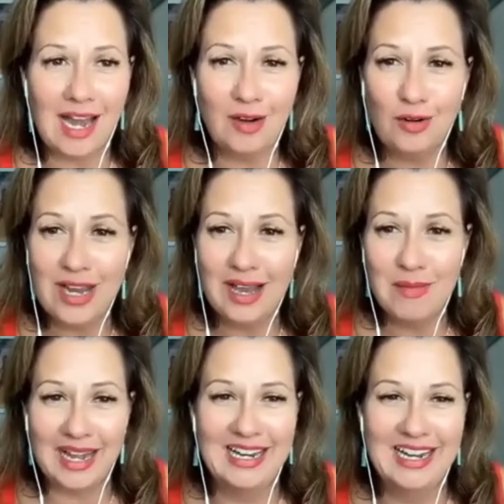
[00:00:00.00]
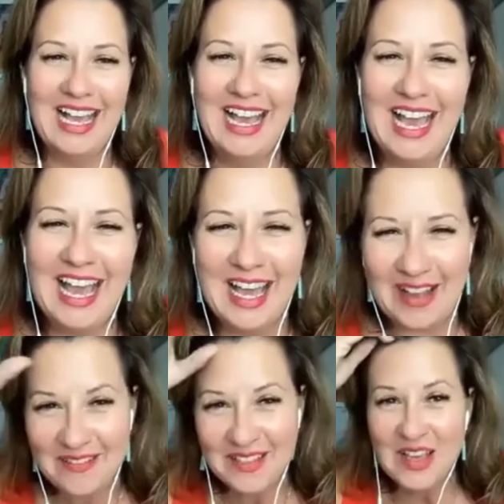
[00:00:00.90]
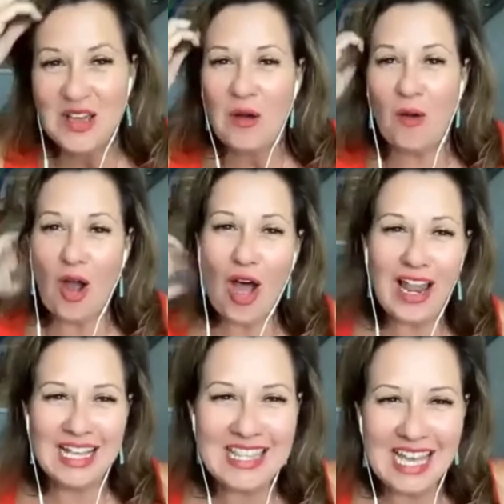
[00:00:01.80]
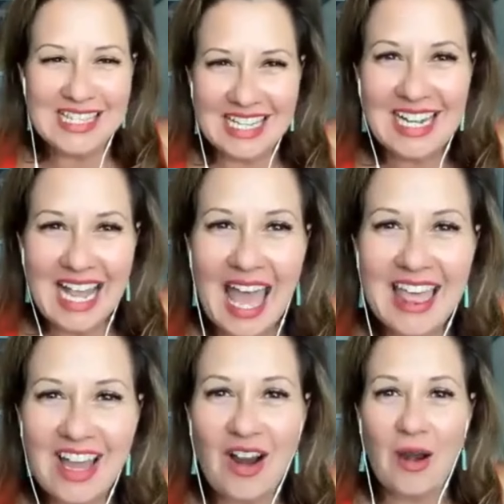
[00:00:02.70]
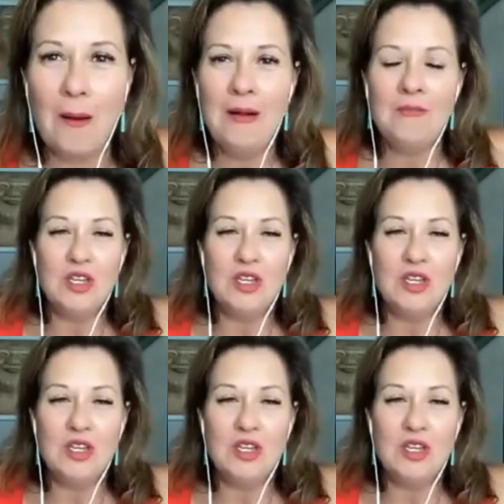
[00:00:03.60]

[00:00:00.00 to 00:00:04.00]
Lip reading: Hallelujah. Amen. We're all there.